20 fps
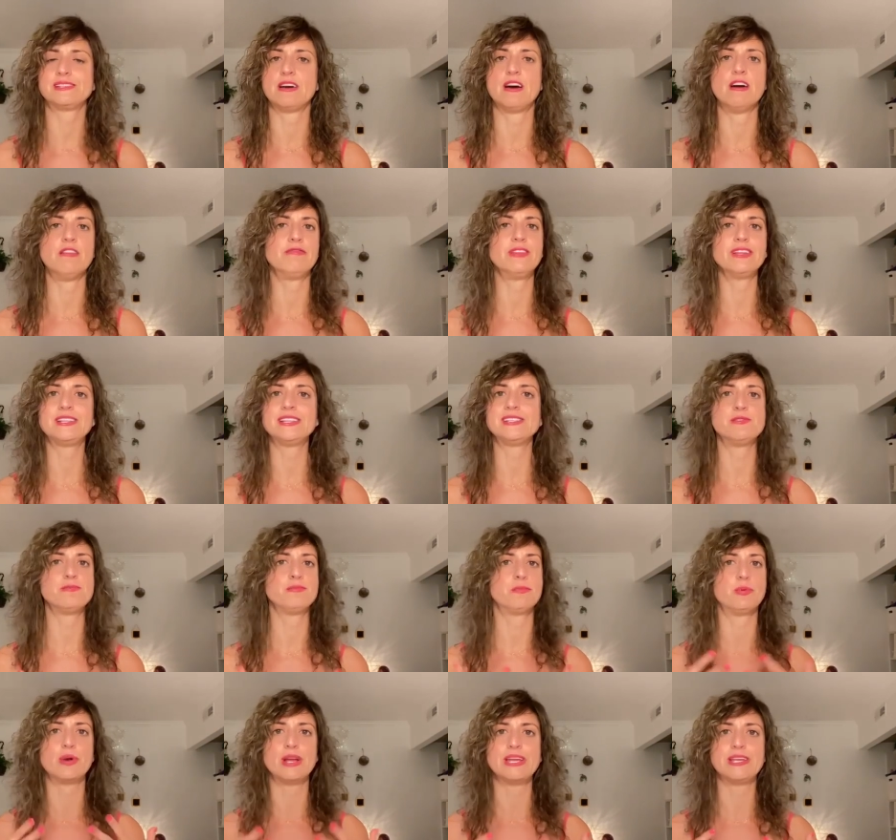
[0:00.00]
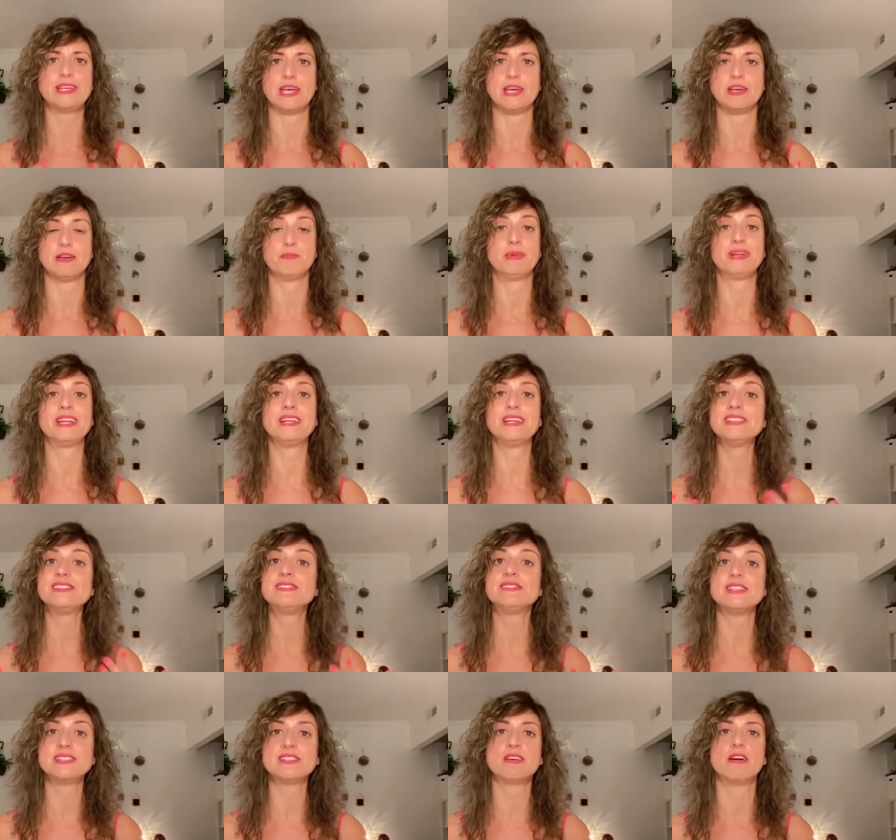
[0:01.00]
Conflict isn't breaking, but it is
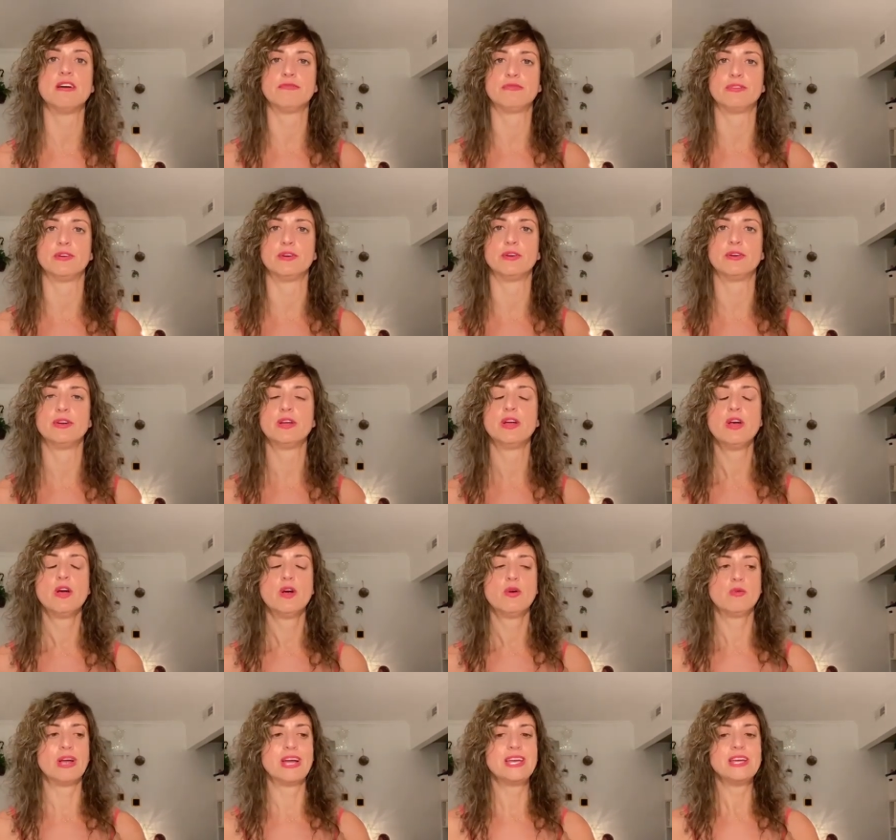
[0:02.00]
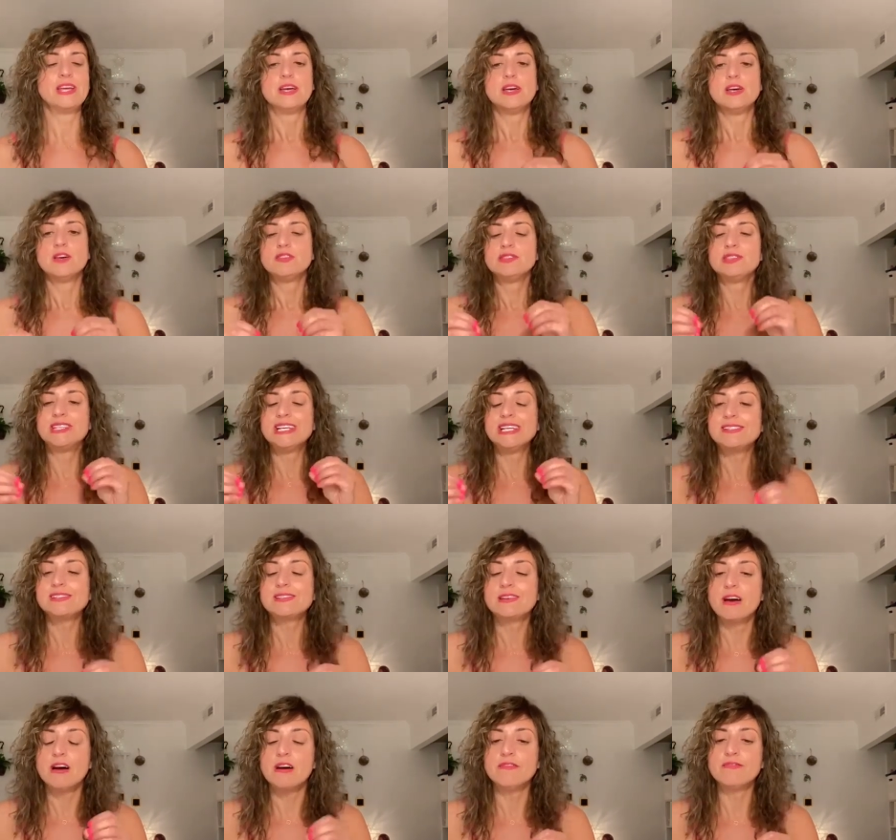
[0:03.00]
discomfort, right?
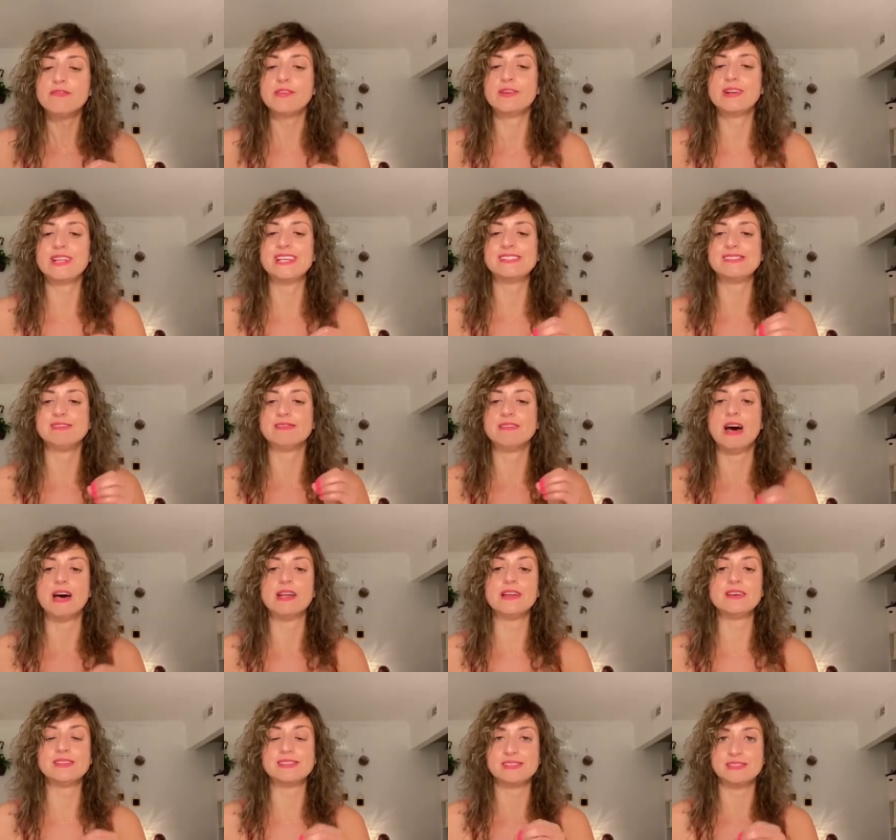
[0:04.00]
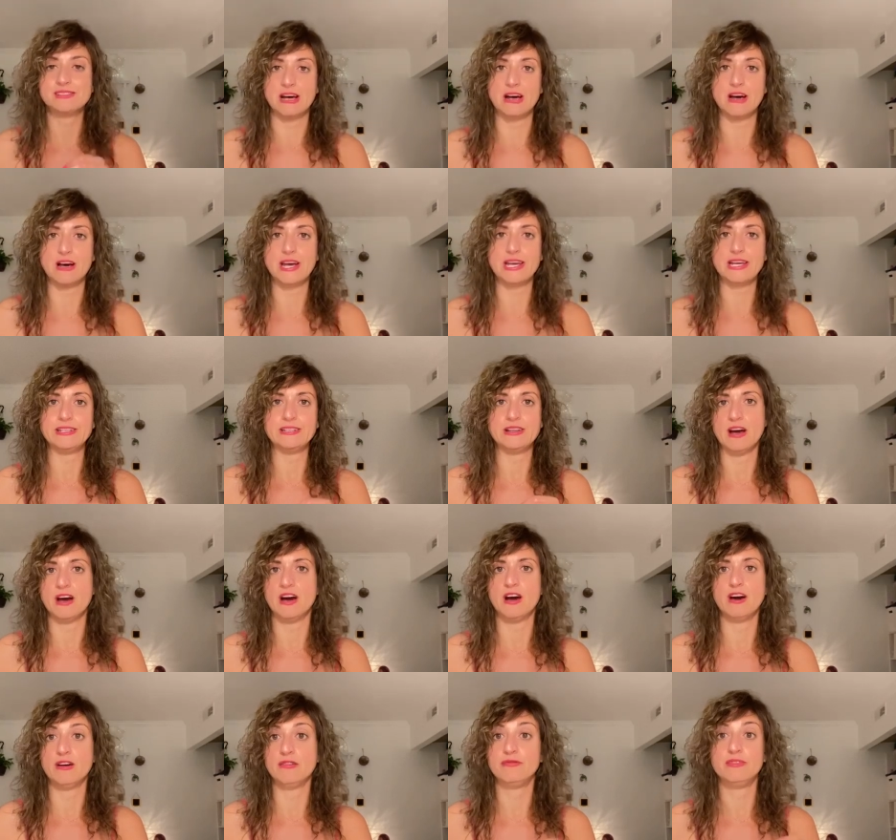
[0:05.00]
Discomfort is not a sign
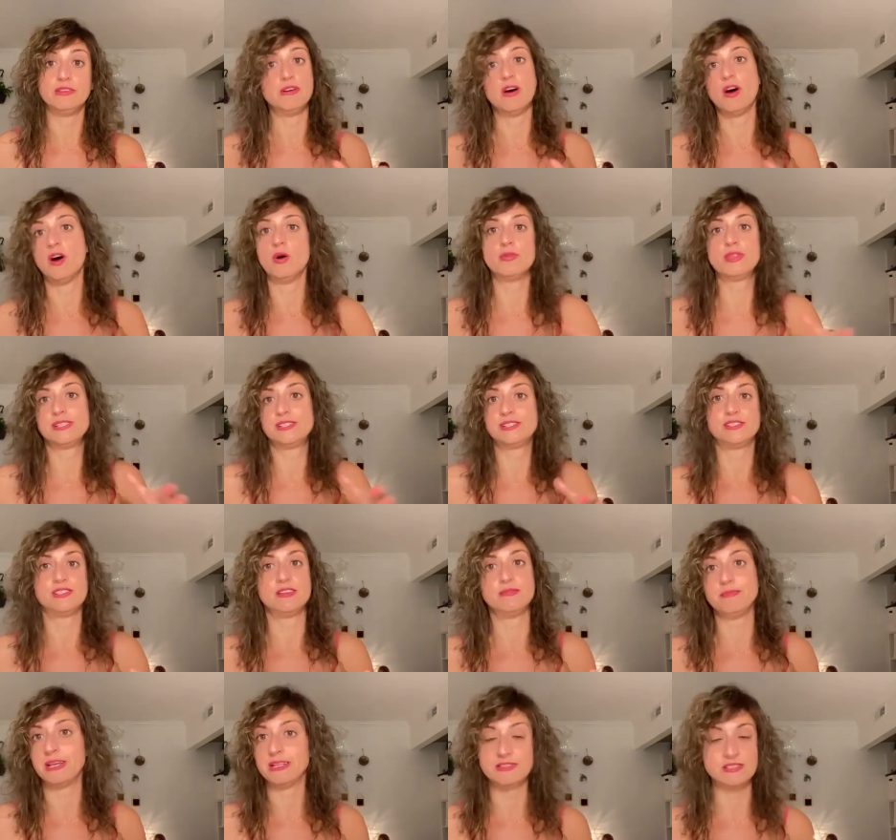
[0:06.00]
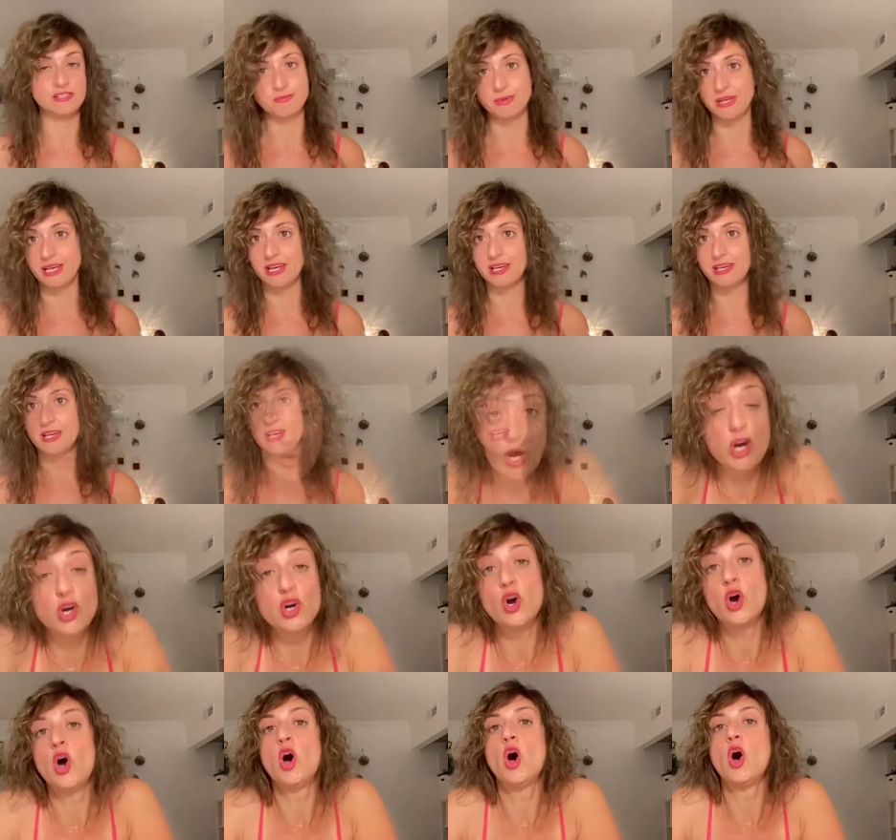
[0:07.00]
of, oh, this isn't meant to be. A
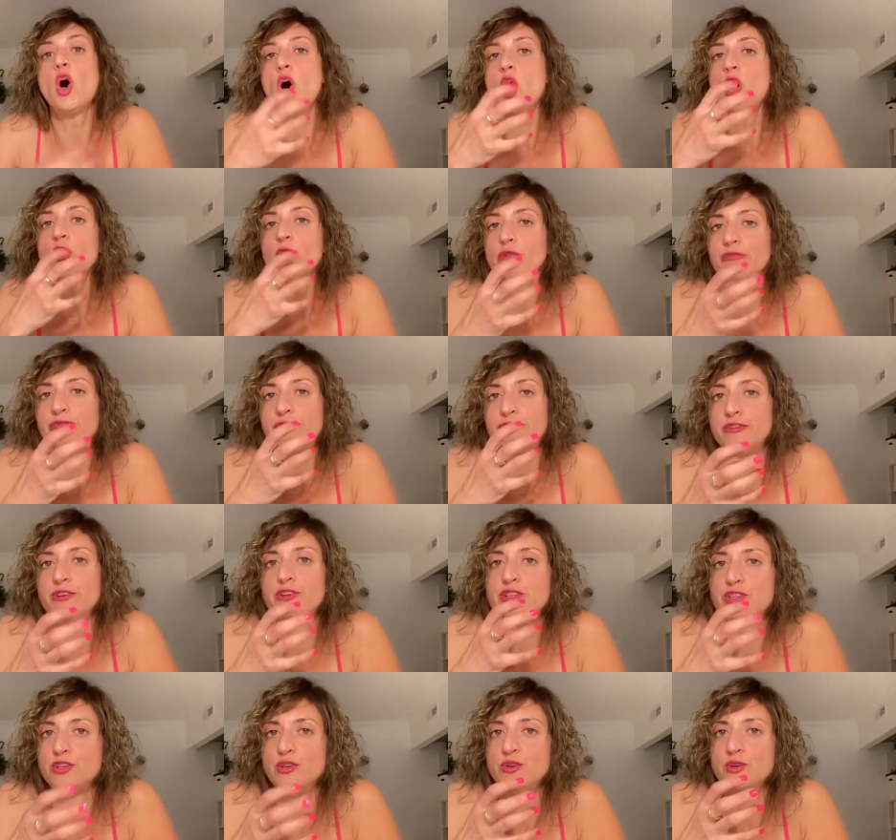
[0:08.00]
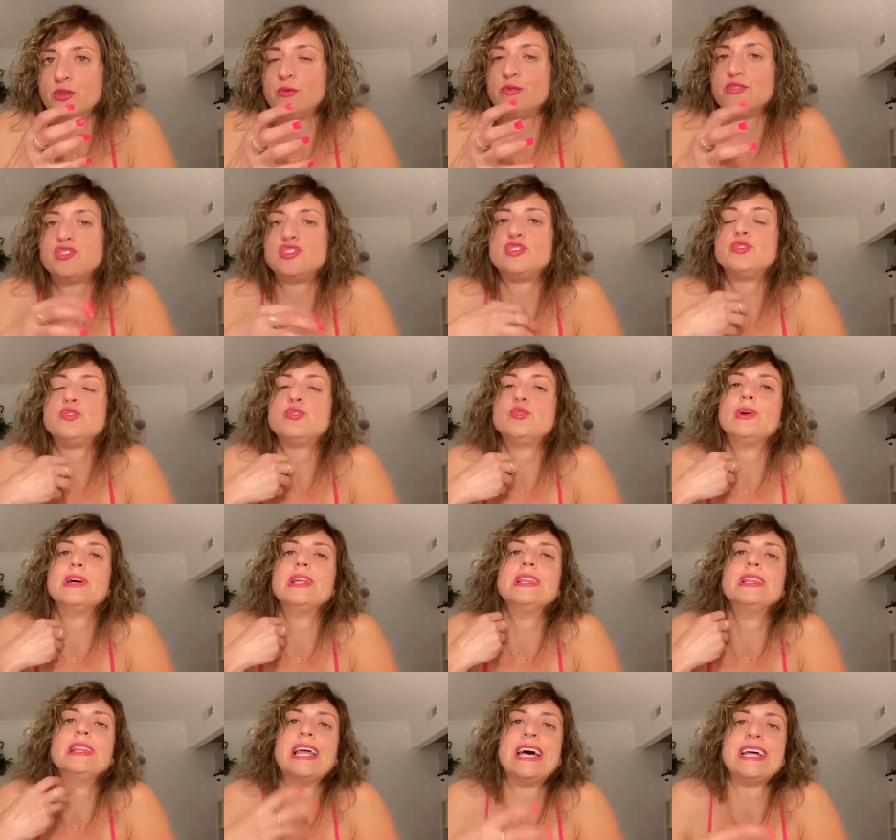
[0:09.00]
call for you to
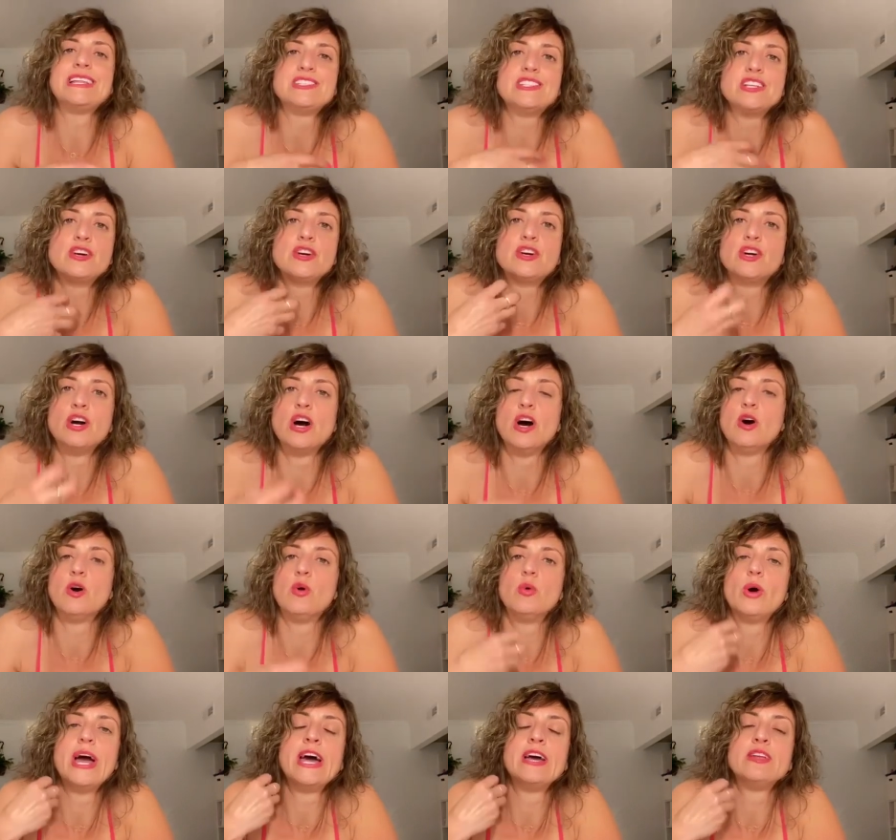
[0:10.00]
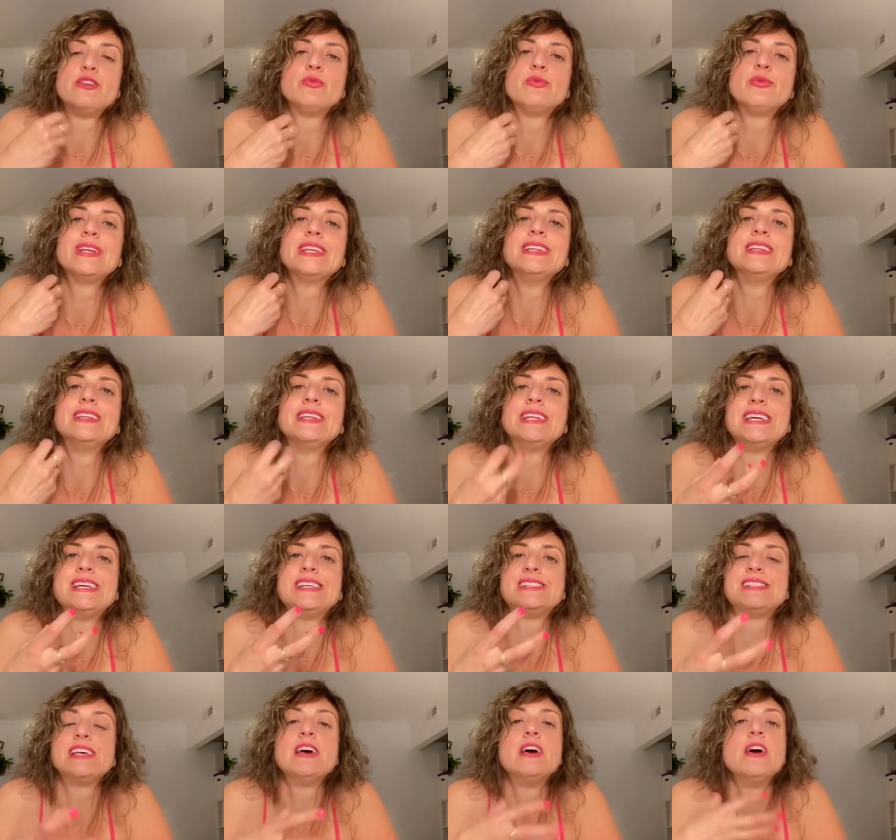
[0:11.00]
let go and release.